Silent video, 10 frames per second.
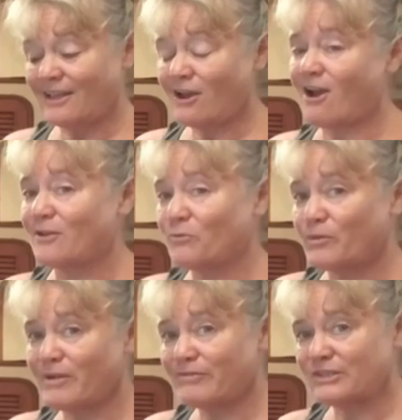on one of my
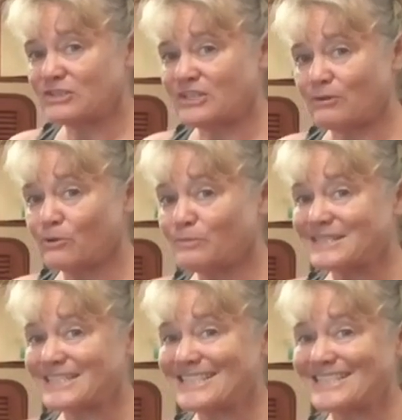fresh sourdough
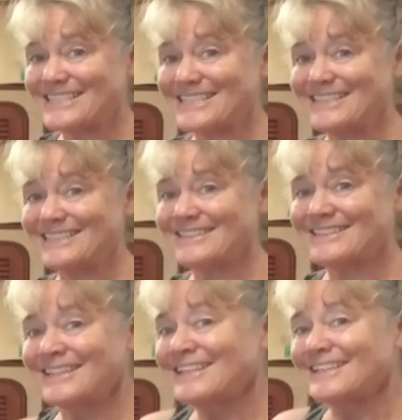biscuits. And
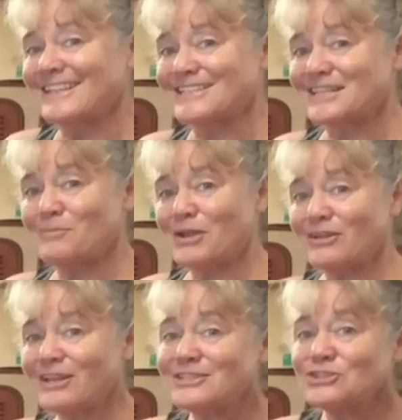that's going to be our
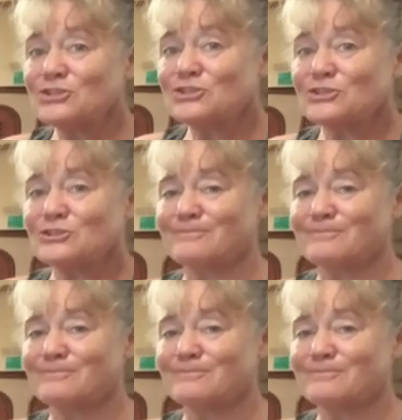lunch.